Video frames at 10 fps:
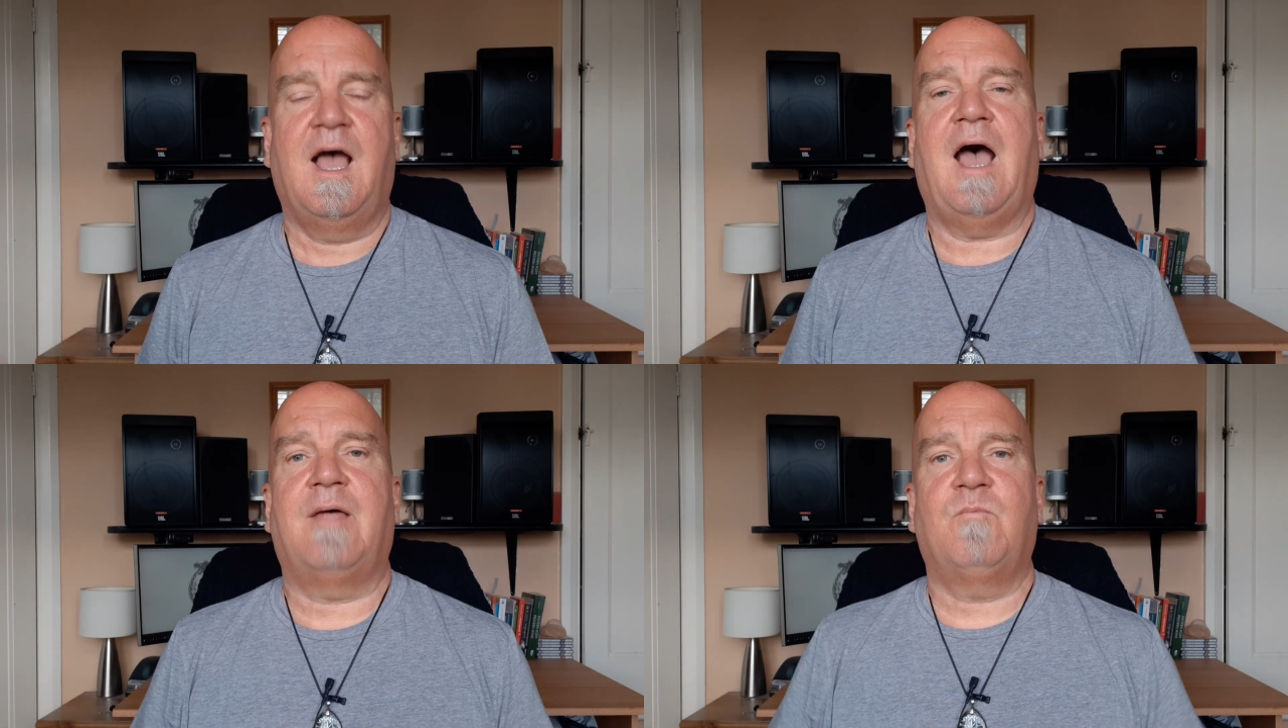
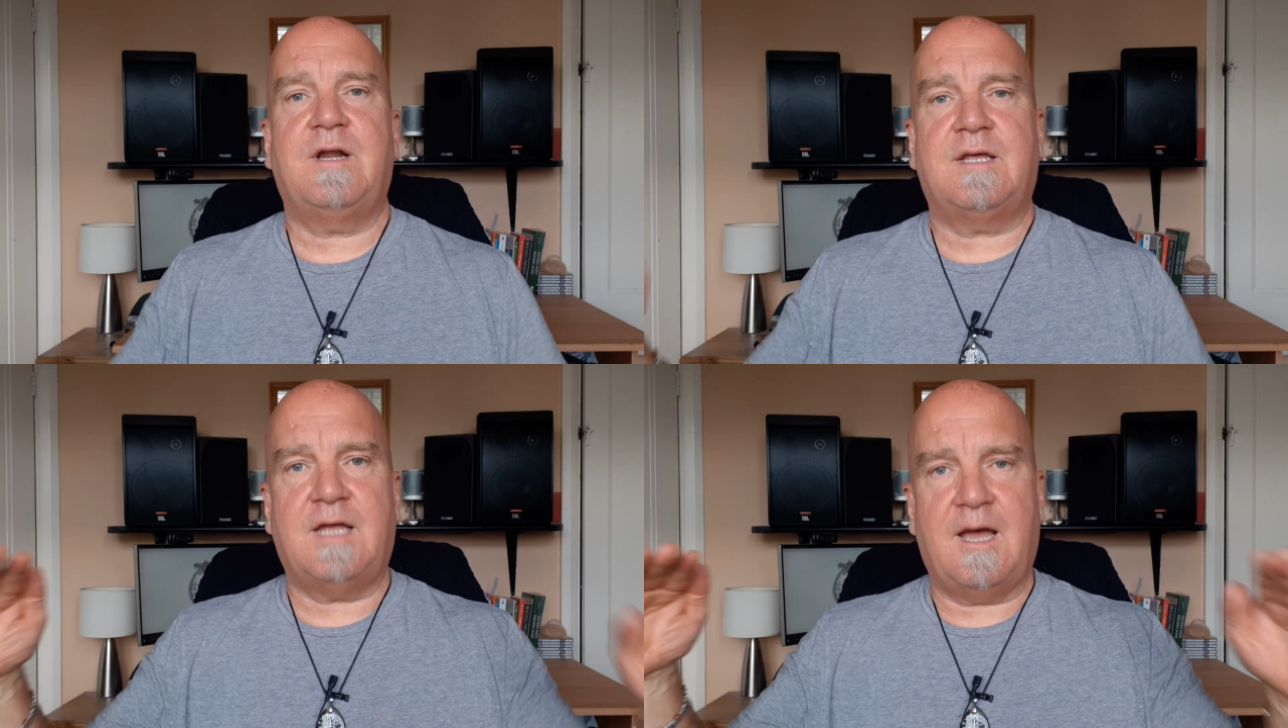And when
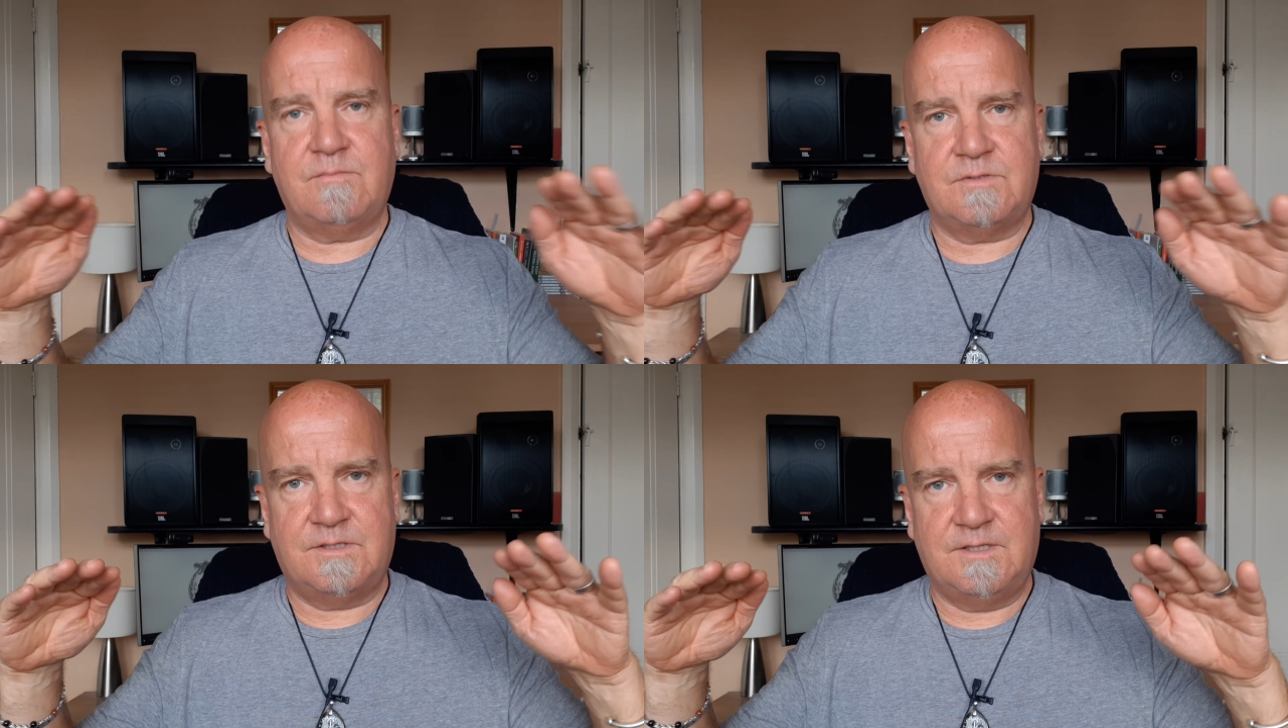it
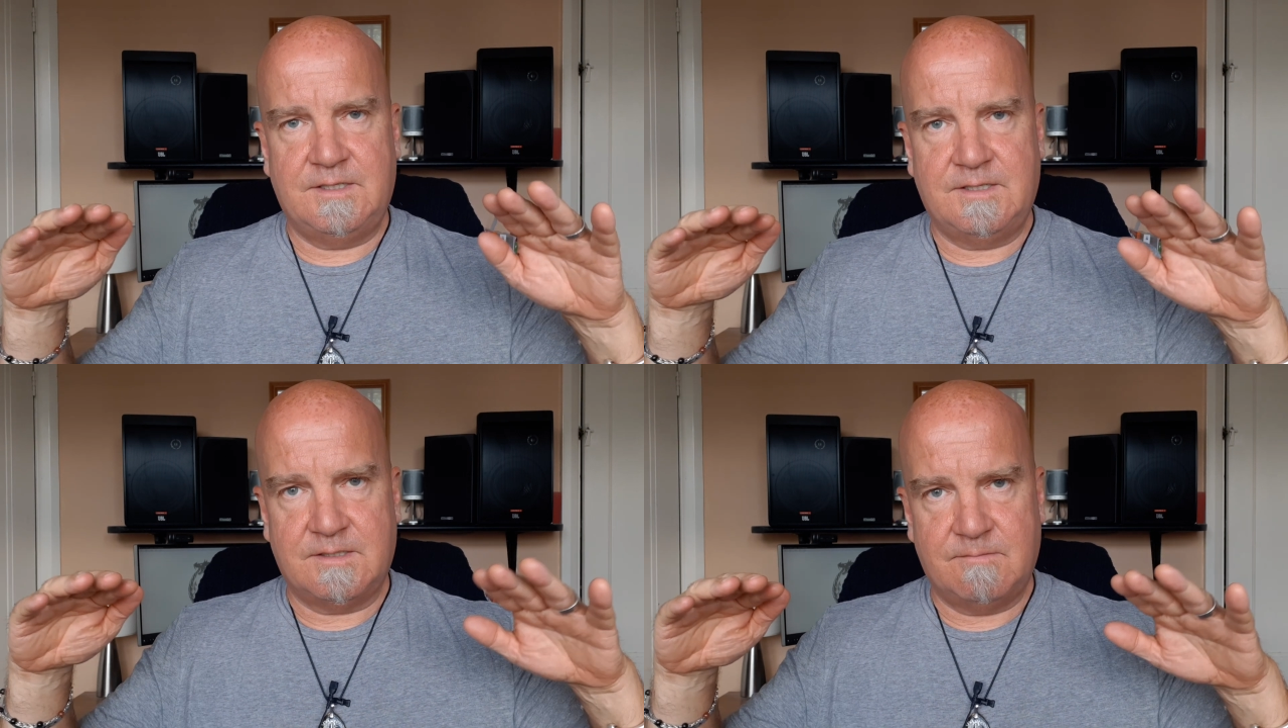comes to
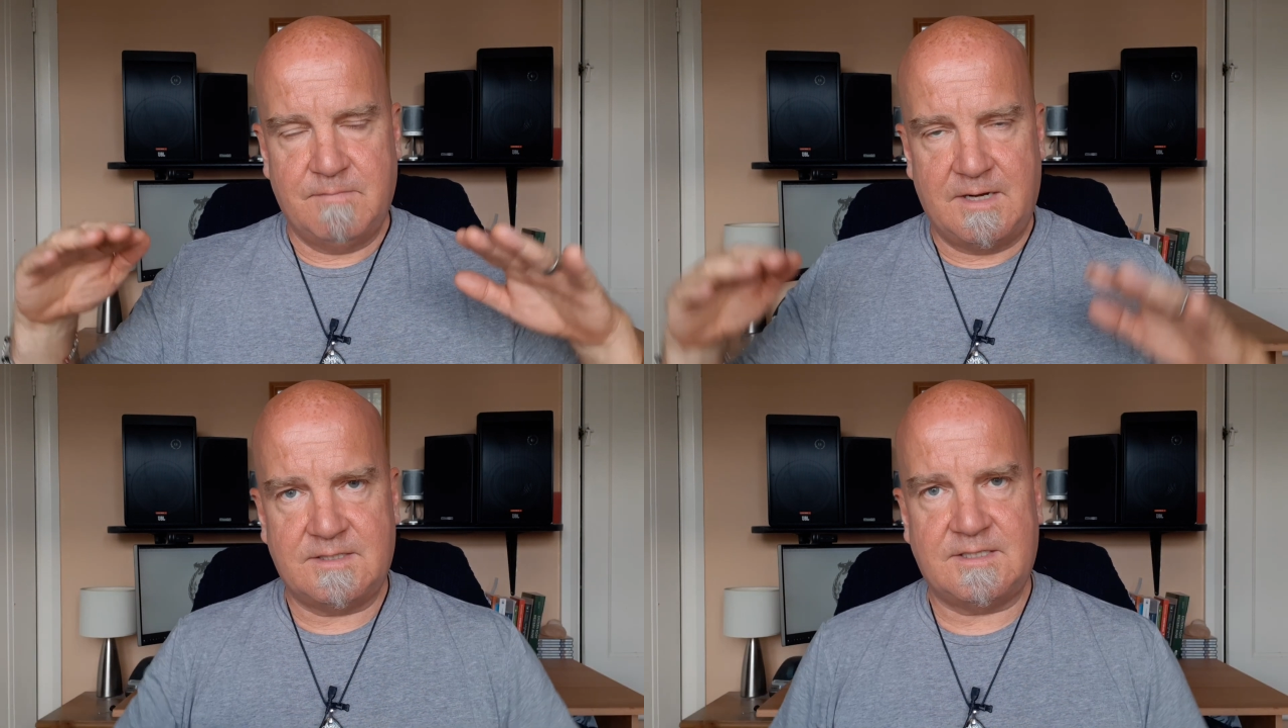the
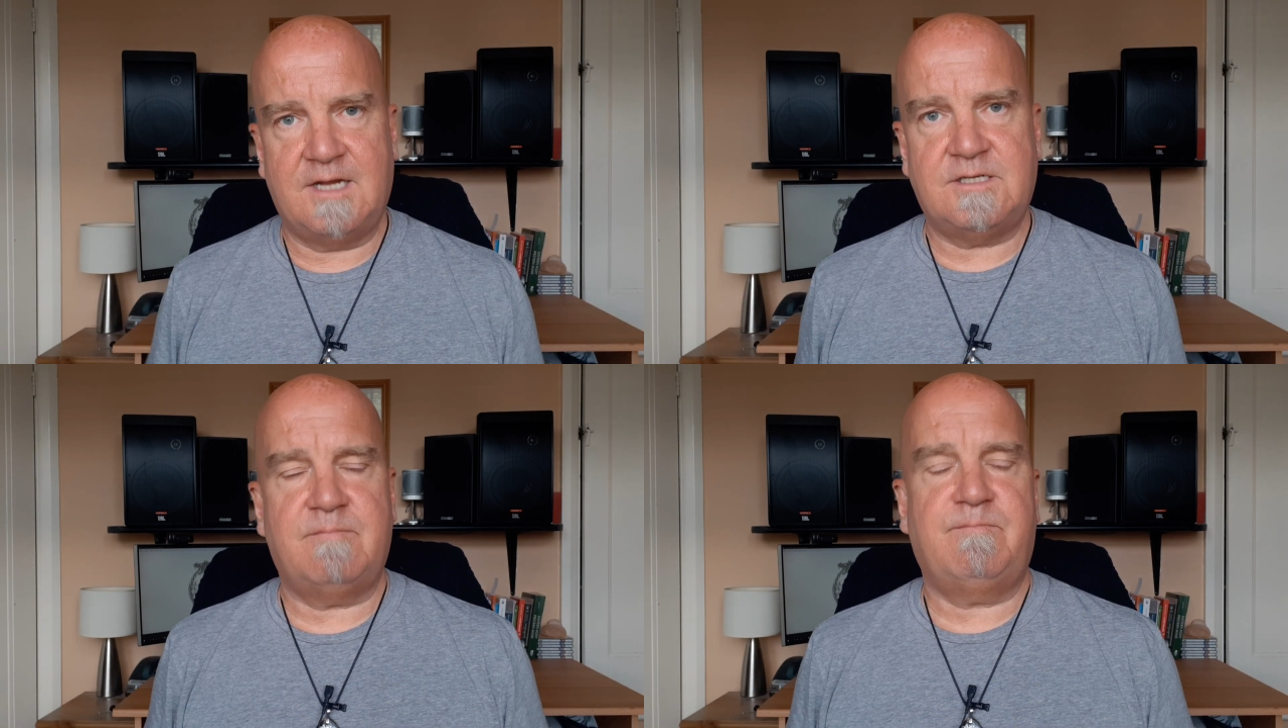
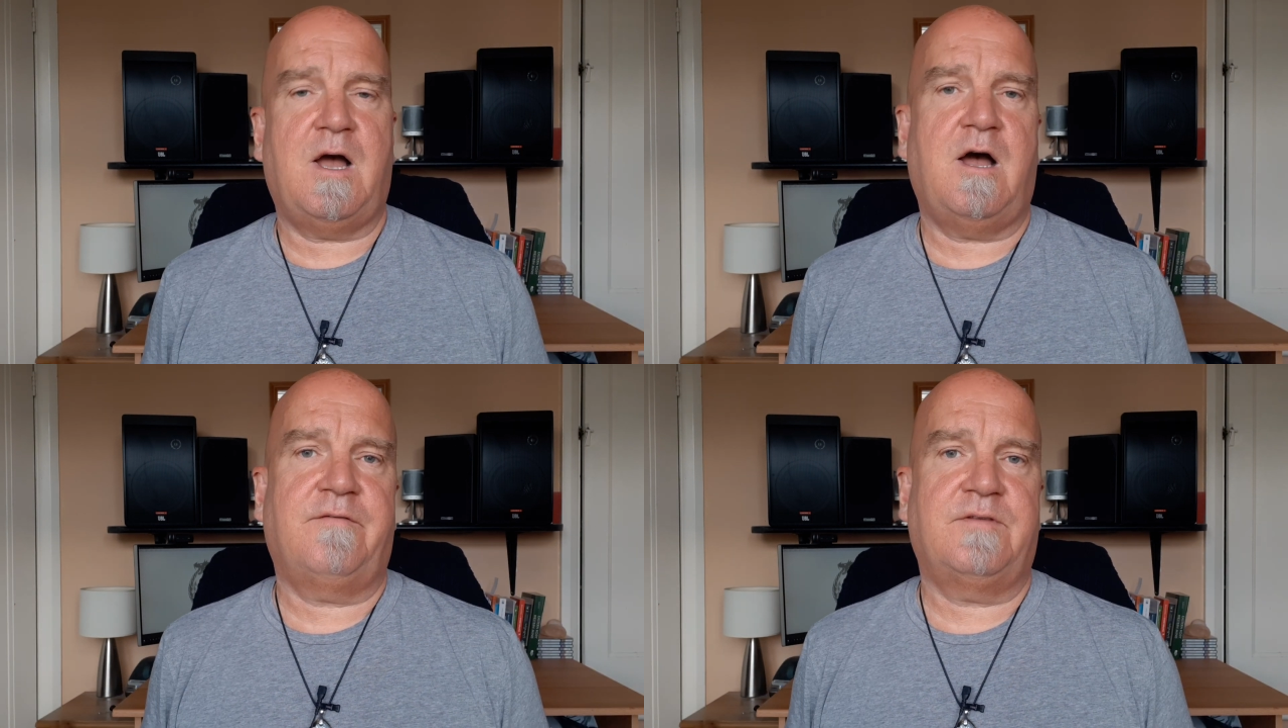meditation
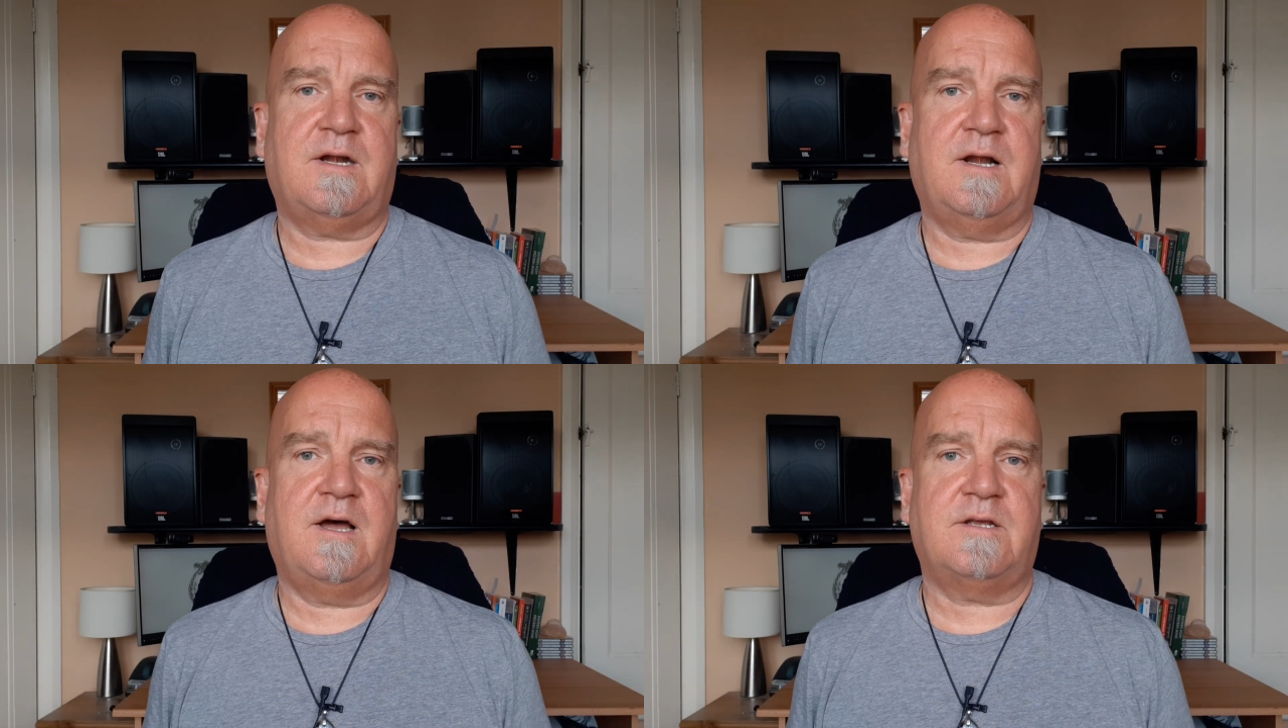part of the
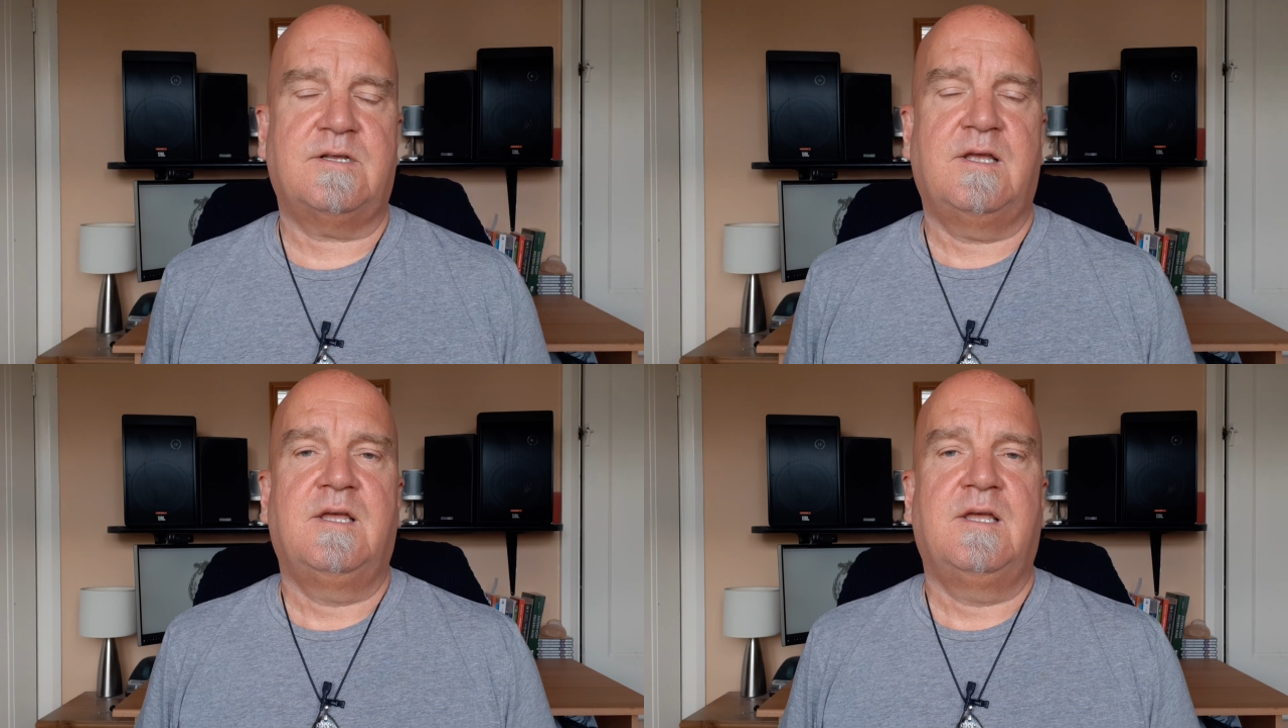class,